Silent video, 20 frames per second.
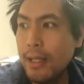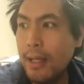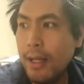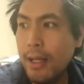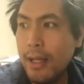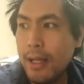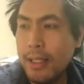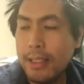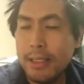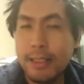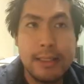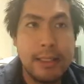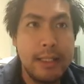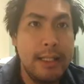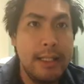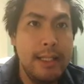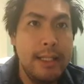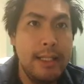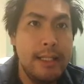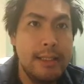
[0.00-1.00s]
Husk
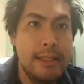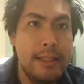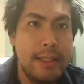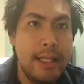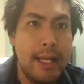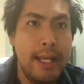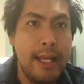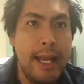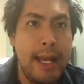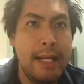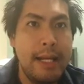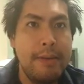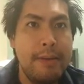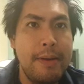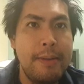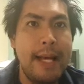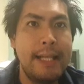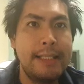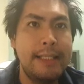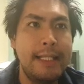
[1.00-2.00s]
is a enemy
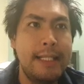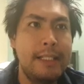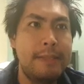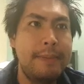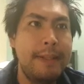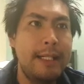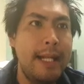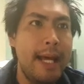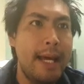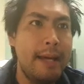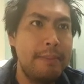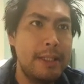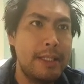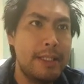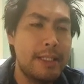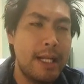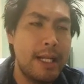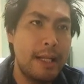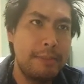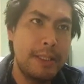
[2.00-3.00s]
max HP
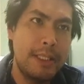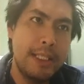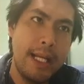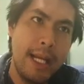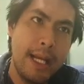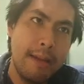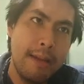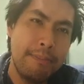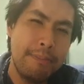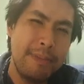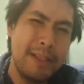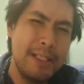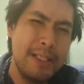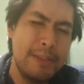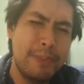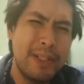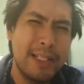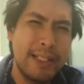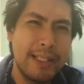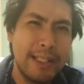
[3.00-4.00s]
damage type champ. He's
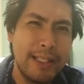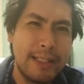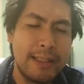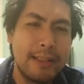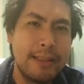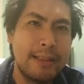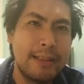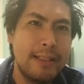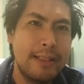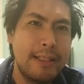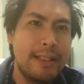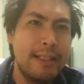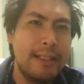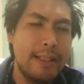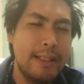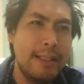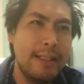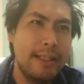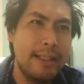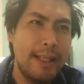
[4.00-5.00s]
pretty good.
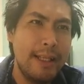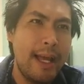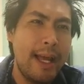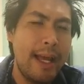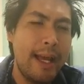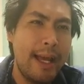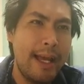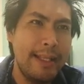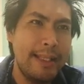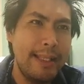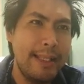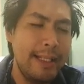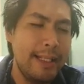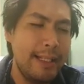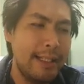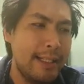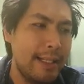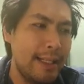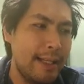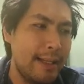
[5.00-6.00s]
I think